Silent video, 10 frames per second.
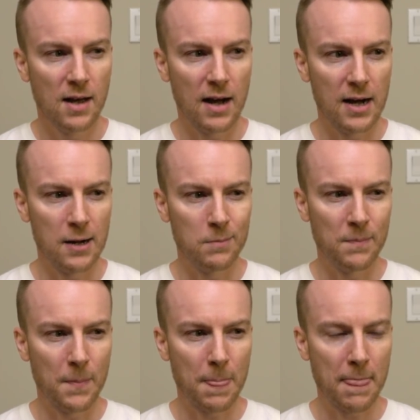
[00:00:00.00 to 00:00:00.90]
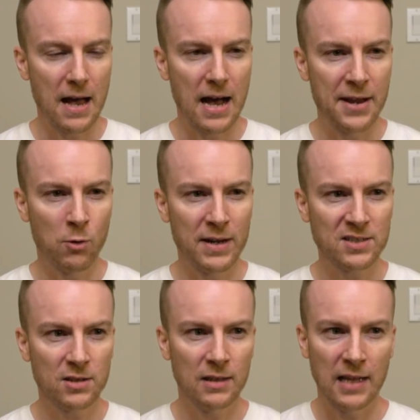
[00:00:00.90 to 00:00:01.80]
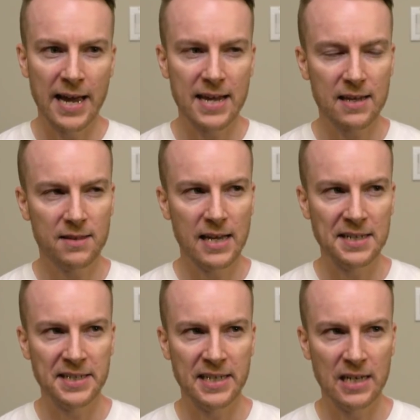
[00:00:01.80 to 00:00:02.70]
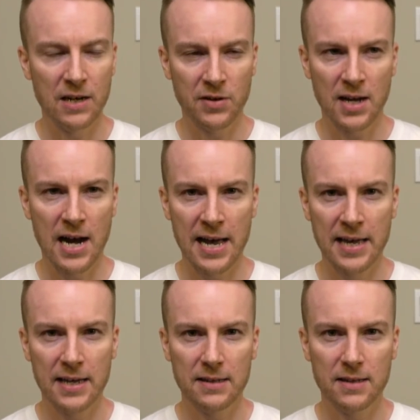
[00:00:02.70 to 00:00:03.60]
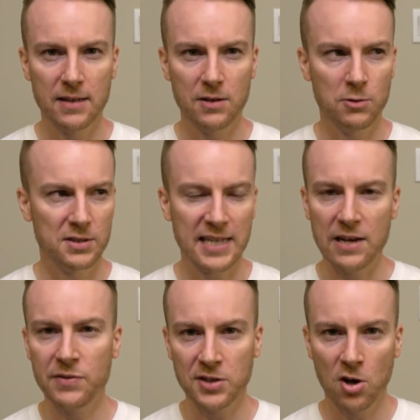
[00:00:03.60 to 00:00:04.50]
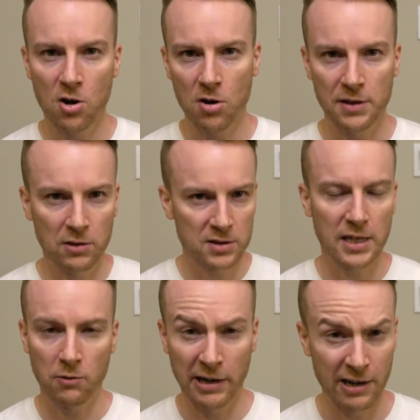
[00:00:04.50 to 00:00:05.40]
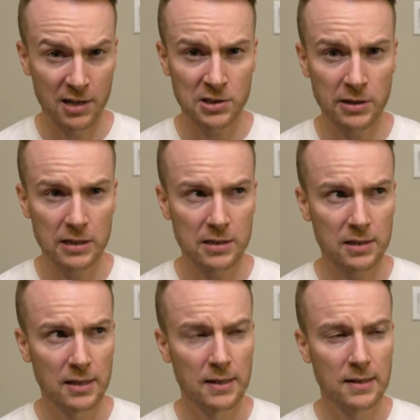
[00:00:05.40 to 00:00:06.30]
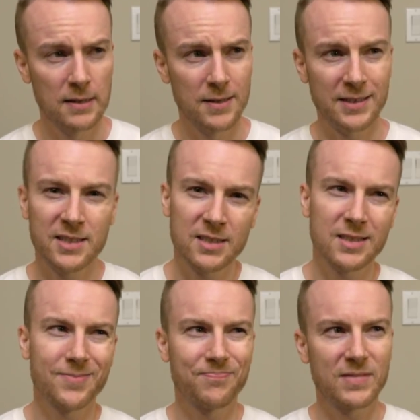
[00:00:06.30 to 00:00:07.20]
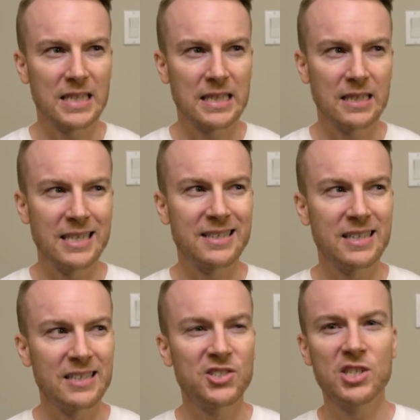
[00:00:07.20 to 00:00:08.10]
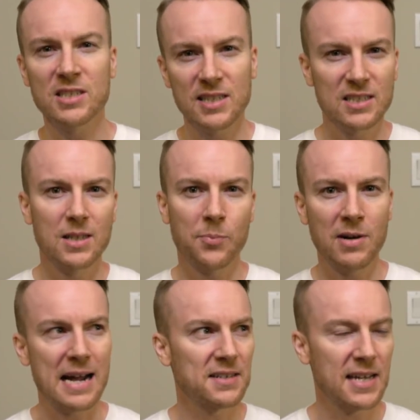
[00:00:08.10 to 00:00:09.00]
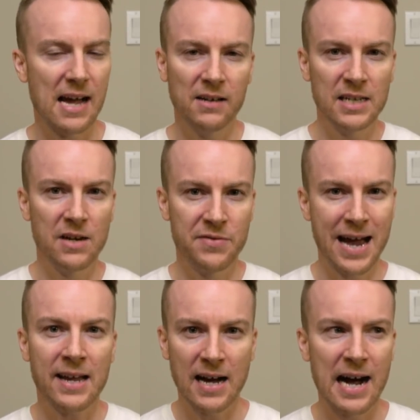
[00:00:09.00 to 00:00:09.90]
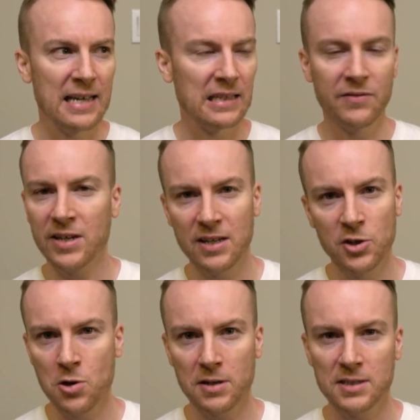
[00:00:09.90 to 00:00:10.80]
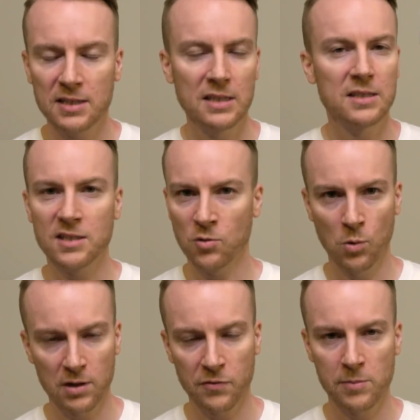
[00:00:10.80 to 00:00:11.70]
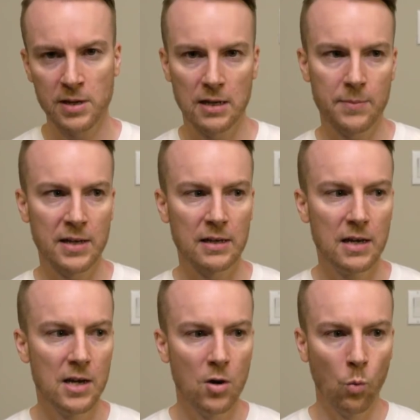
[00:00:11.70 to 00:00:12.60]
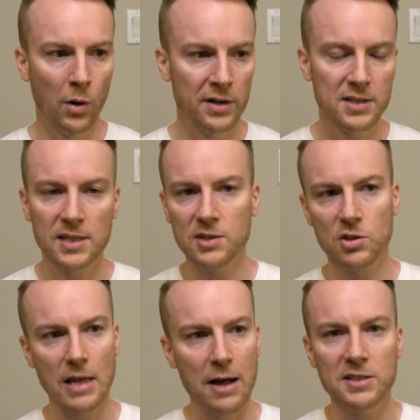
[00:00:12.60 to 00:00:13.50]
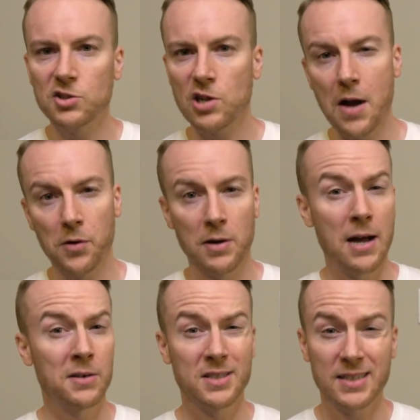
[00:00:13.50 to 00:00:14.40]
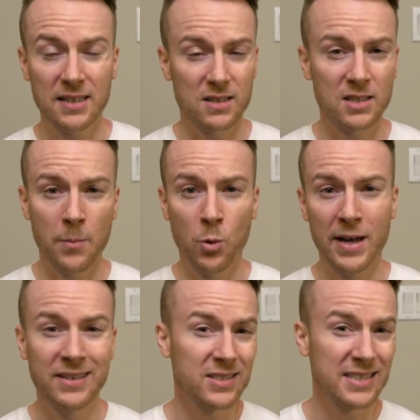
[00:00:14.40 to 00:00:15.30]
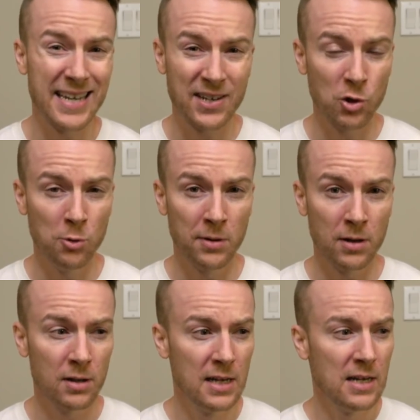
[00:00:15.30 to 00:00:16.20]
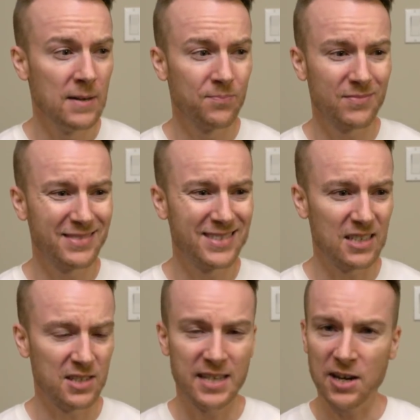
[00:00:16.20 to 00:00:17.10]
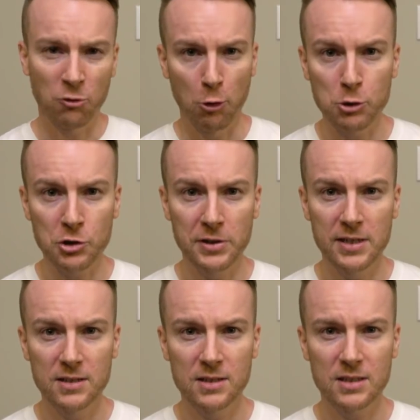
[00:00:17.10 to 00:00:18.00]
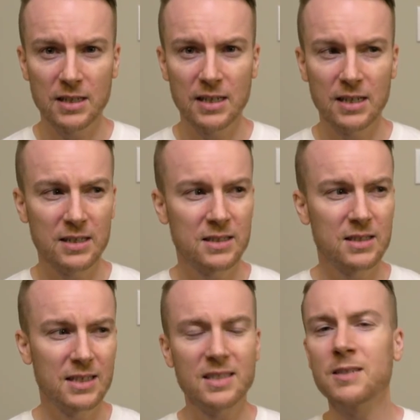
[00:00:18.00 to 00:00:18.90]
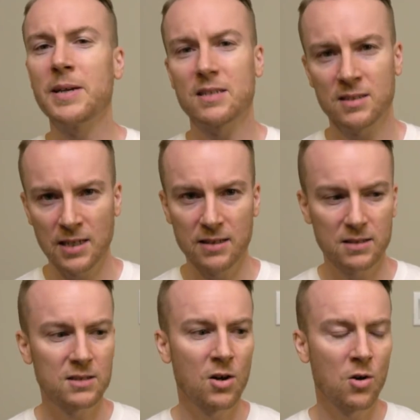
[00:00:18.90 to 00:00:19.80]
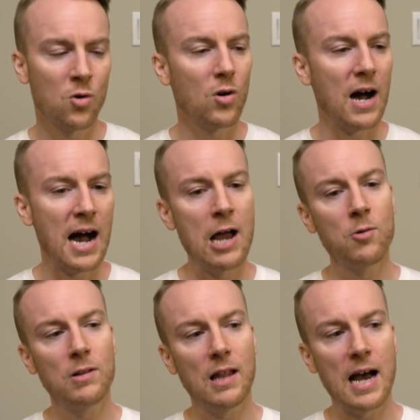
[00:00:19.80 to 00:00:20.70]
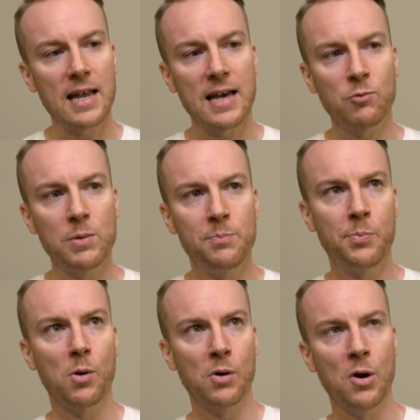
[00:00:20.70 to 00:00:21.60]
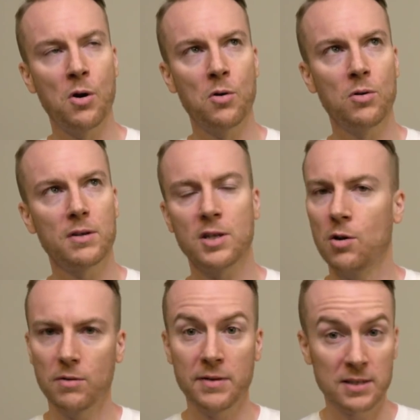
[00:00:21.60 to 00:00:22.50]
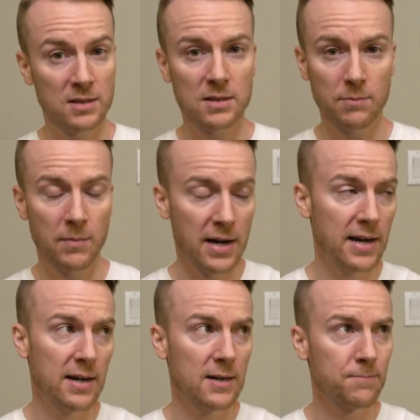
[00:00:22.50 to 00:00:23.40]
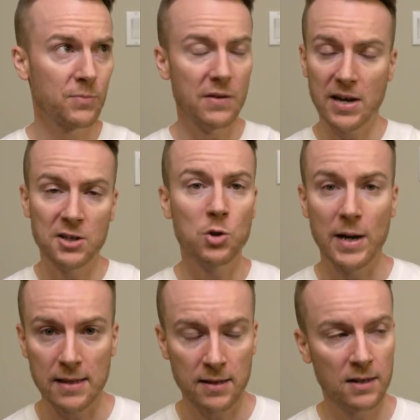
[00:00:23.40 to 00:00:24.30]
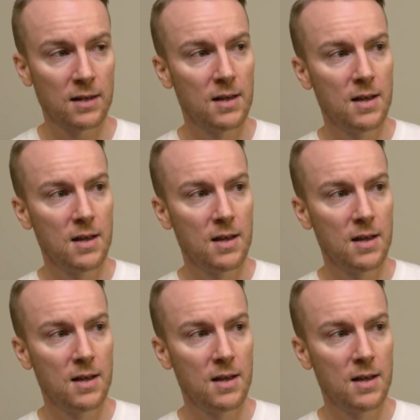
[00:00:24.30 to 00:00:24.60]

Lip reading: I don't necessarily like the idea of a guy who's 10 feet tall that looks like a rhinoceros. It's just the logistics and the practicality of that guy living in New York City doesn't work for me. I mean, how does he travel around? Does he take the subway? Does he take an Uber? Does he get groceries? It doesn't make sense. So I kind of would borrow, this is if I could do anything,